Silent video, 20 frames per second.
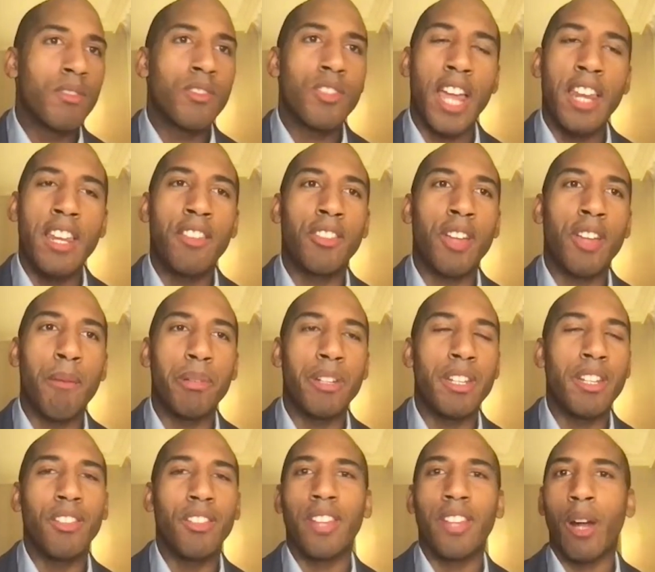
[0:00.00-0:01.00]
Chinese
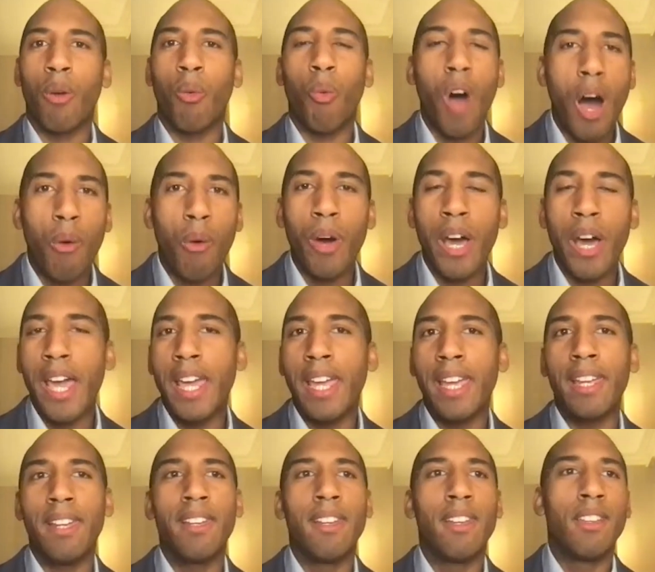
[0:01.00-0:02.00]
companies like
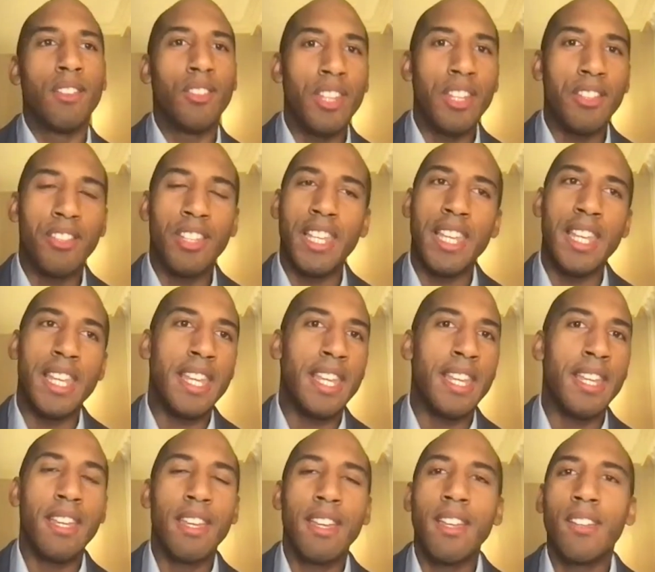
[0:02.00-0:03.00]
Huawei,
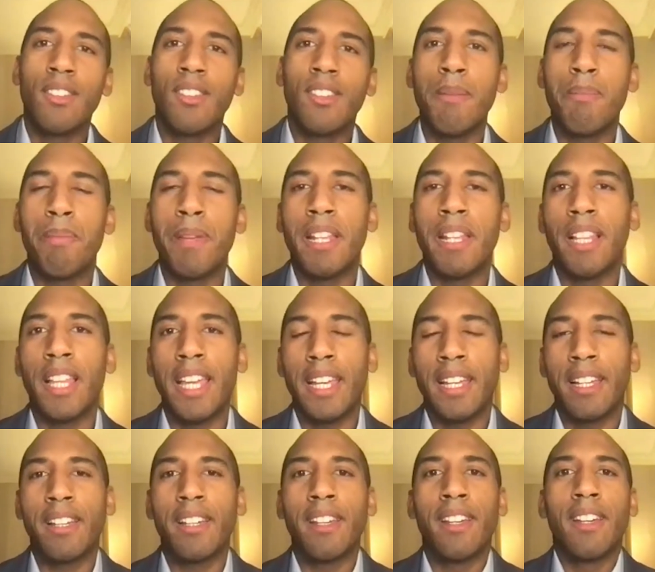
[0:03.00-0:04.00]
ZTE, TP
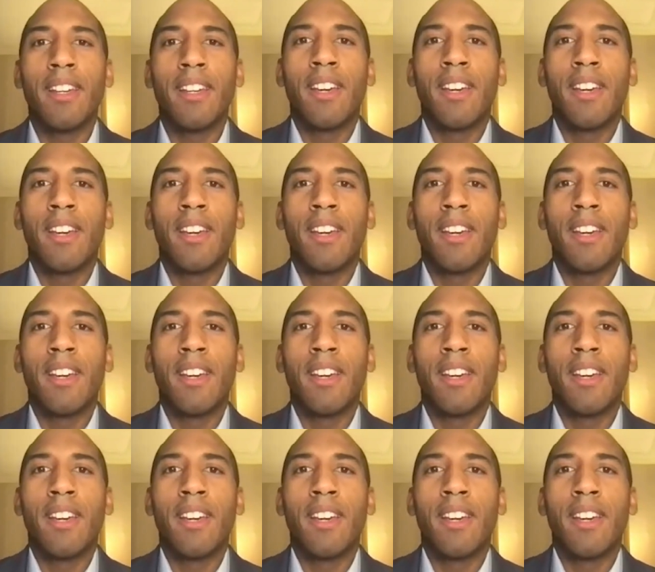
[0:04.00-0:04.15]
Link